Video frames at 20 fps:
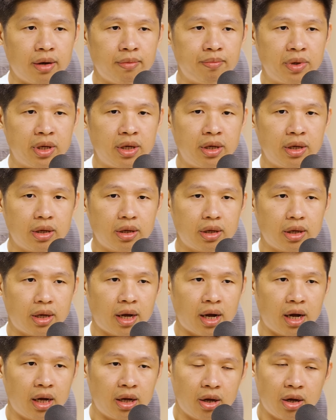be
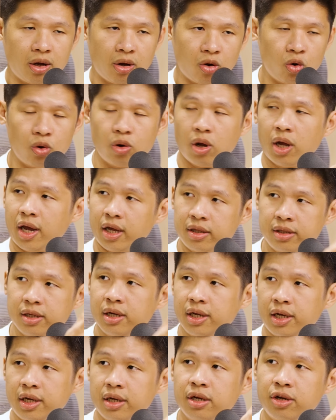
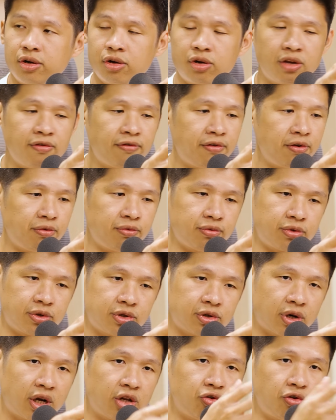handling, if you
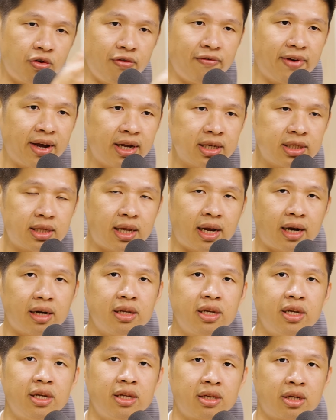try to invest
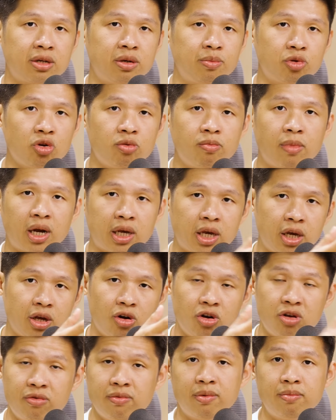directly in crypto market
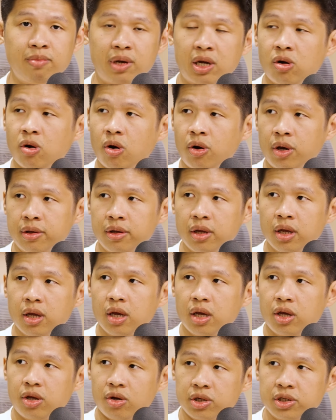or even Bitcoin
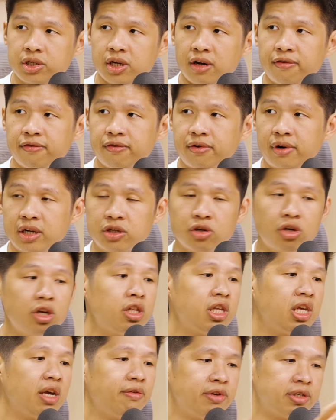yourself, right? So
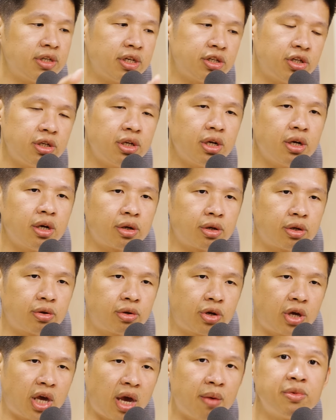ETF is actually a
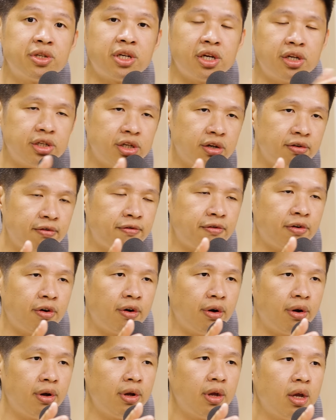game changer
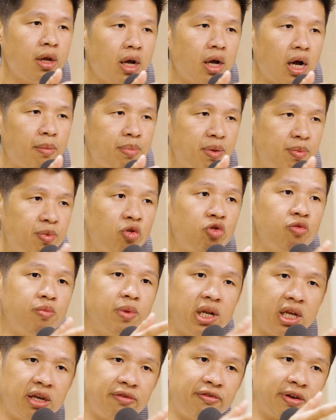for people who
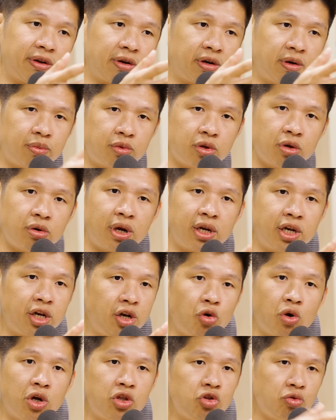believe in crypto and they
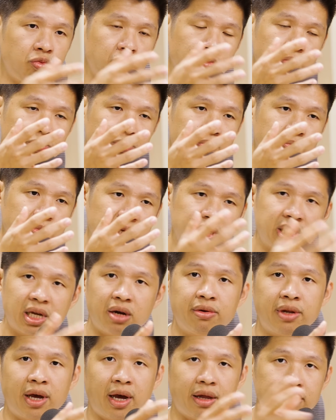don't want to miss
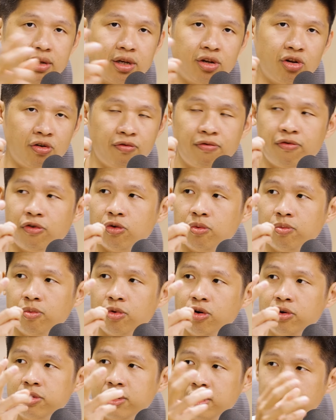out that
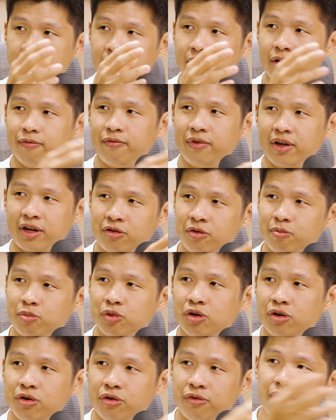FOMO, the
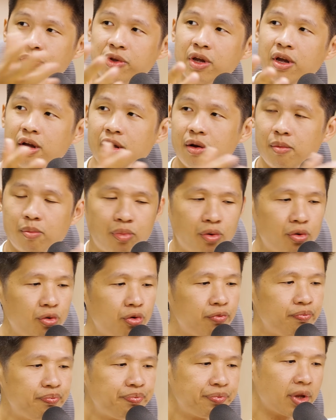crypto
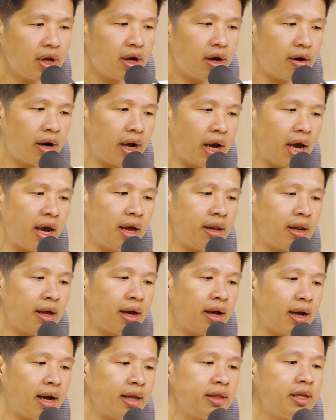bull, right? And
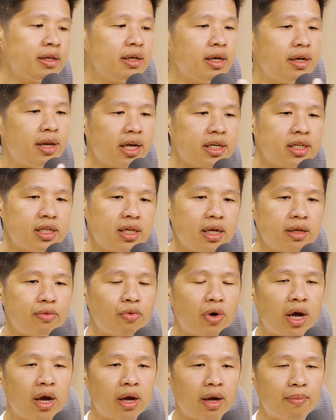I think the next thing
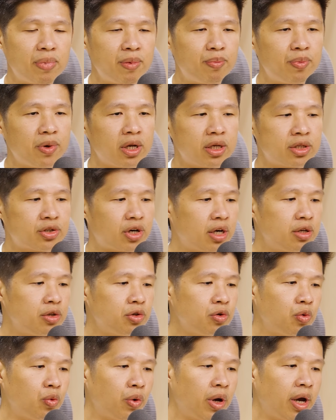where people are trying
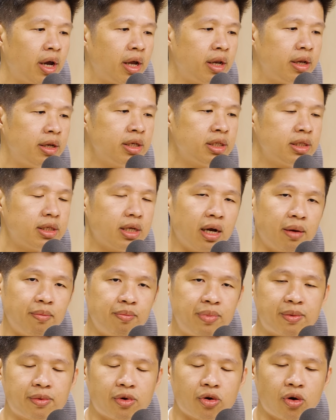to wear this
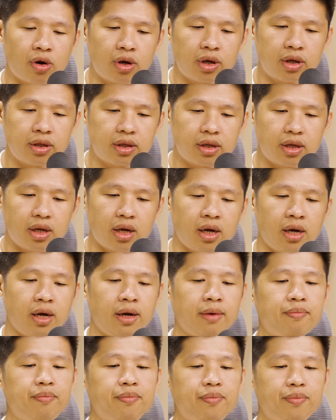Bitcoin
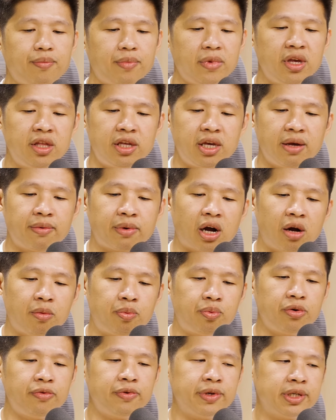ETF got
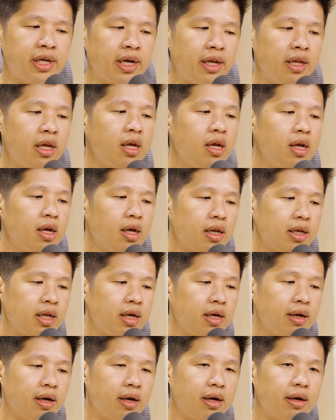approved is that
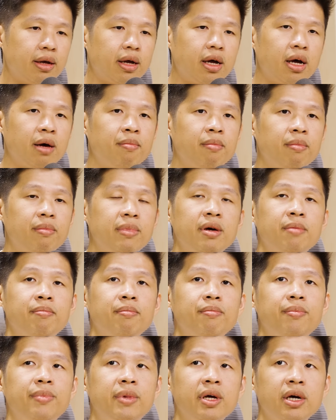
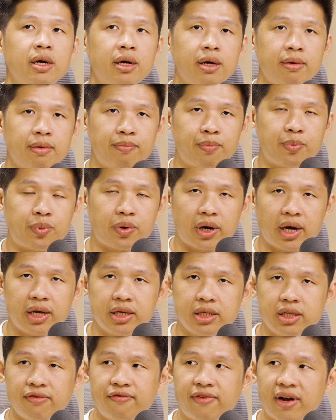the
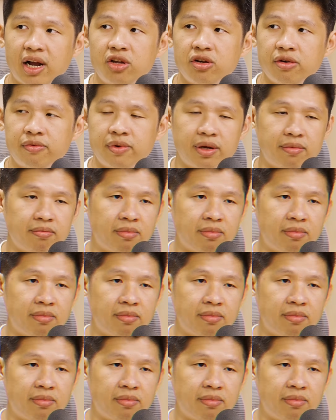price, the value of it